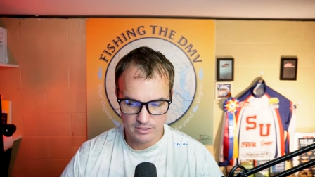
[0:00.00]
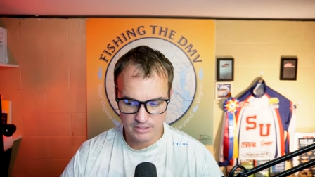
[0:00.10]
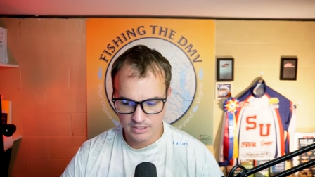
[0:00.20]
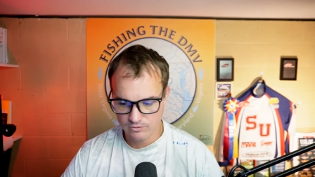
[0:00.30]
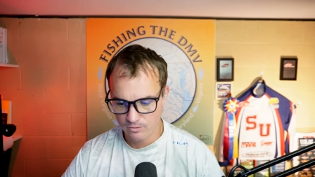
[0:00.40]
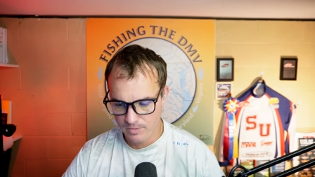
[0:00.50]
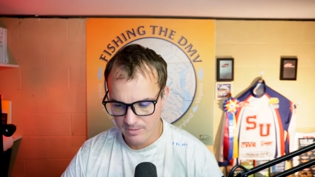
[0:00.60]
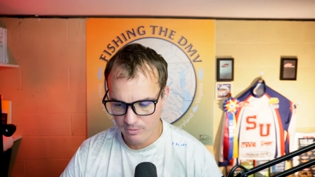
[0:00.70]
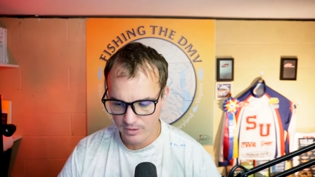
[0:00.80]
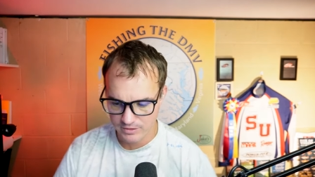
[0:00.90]
just just for
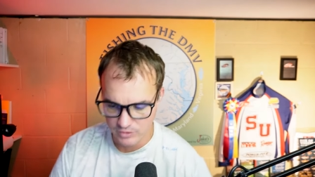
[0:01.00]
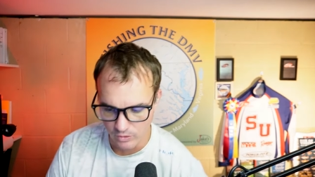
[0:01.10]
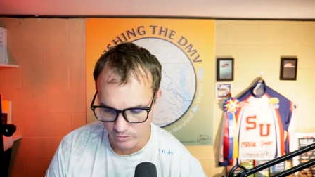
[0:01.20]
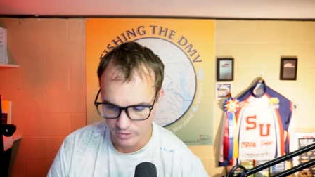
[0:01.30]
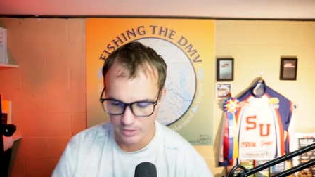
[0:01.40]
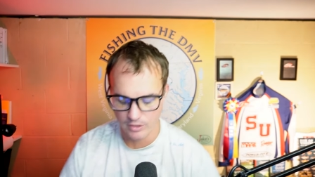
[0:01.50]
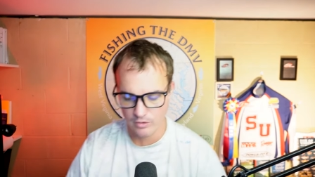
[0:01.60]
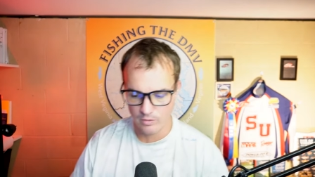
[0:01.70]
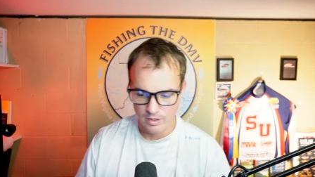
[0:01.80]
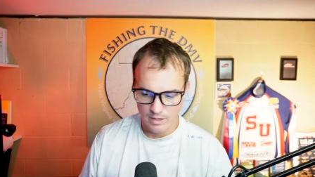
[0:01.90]
people that don't
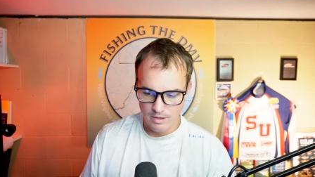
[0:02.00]
know